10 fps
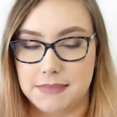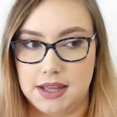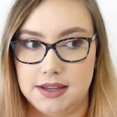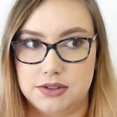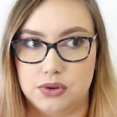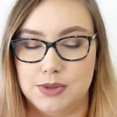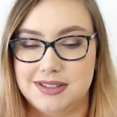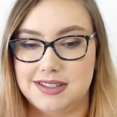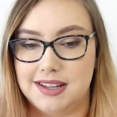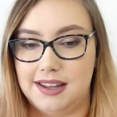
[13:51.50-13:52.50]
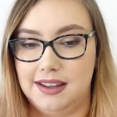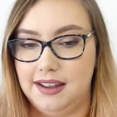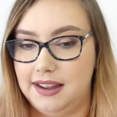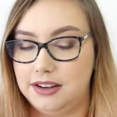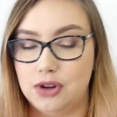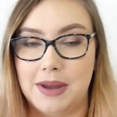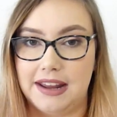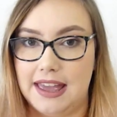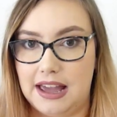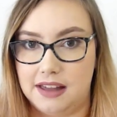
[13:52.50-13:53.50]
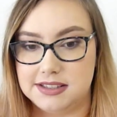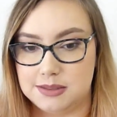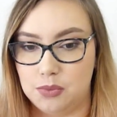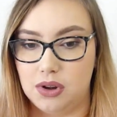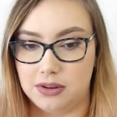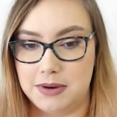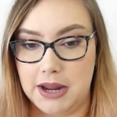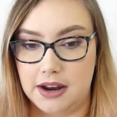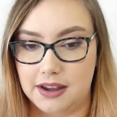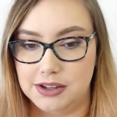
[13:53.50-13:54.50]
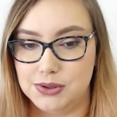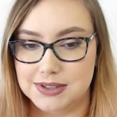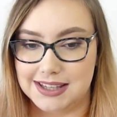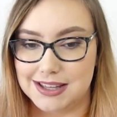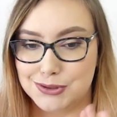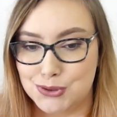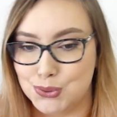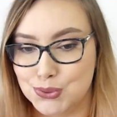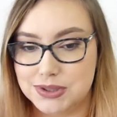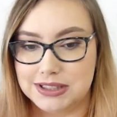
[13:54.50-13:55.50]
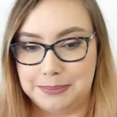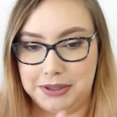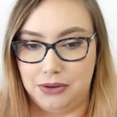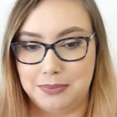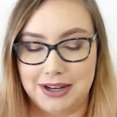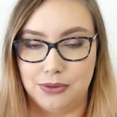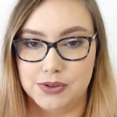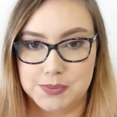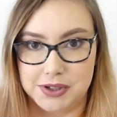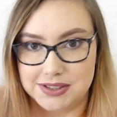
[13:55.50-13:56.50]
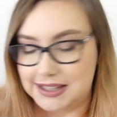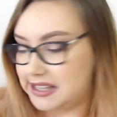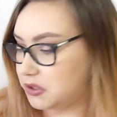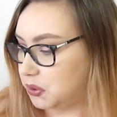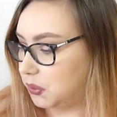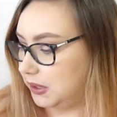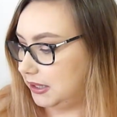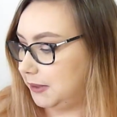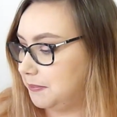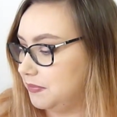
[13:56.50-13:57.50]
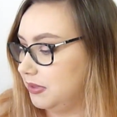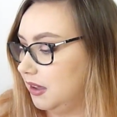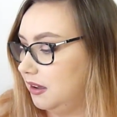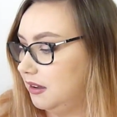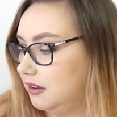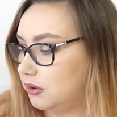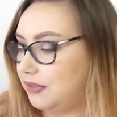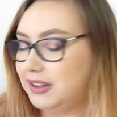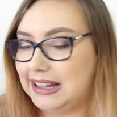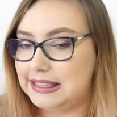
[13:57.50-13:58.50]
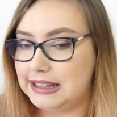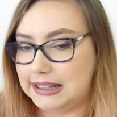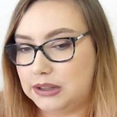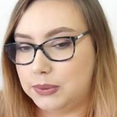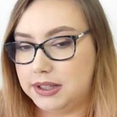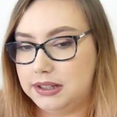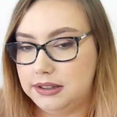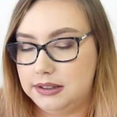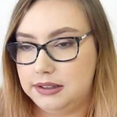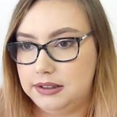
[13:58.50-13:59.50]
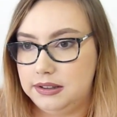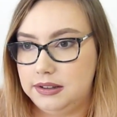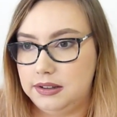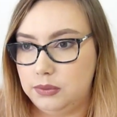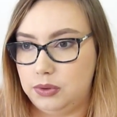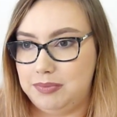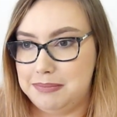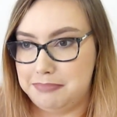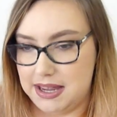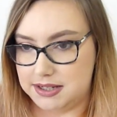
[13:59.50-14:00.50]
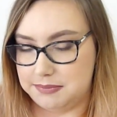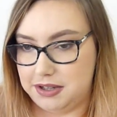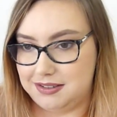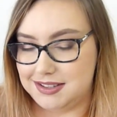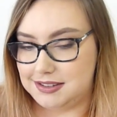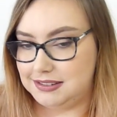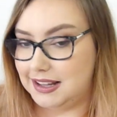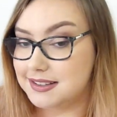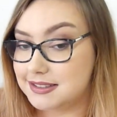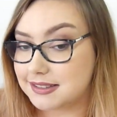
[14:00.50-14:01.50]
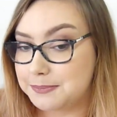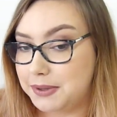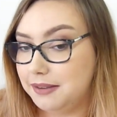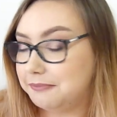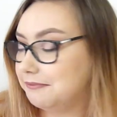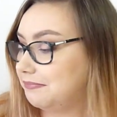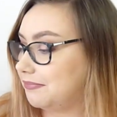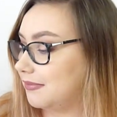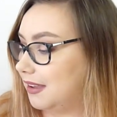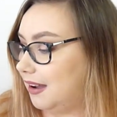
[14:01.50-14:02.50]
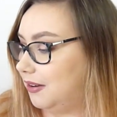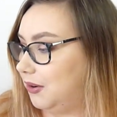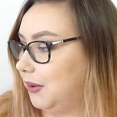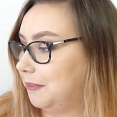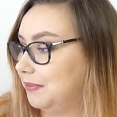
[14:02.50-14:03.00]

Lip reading: is almost, no matter how small an amount I use, it gets too slippy on my nose because I get too oily. So I feel like the liquid would be better because it's less slippy. I don't know.